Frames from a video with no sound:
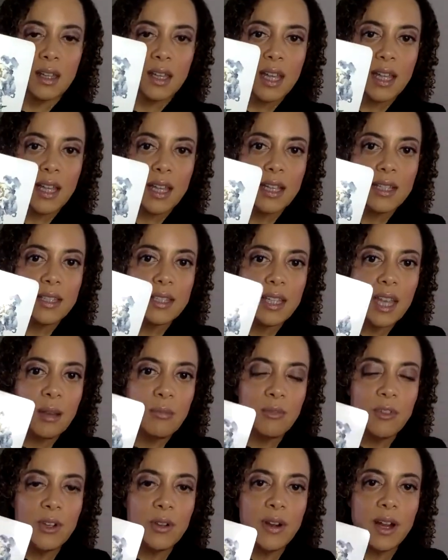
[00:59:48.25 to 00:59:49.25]
it's
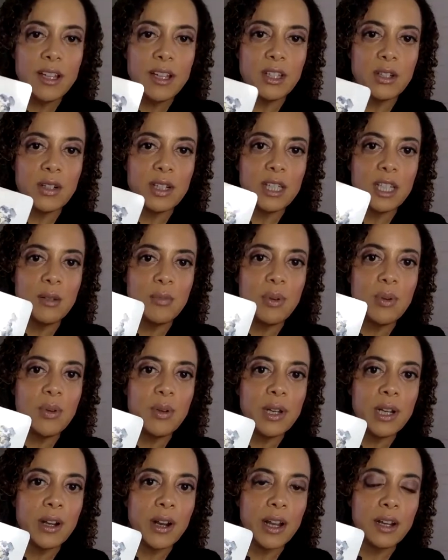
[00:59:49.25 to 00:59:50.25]
time for you guys to really
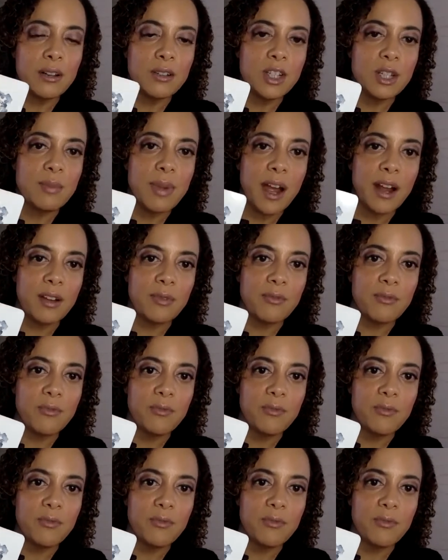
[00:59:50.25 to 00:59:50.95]
pull your energy back,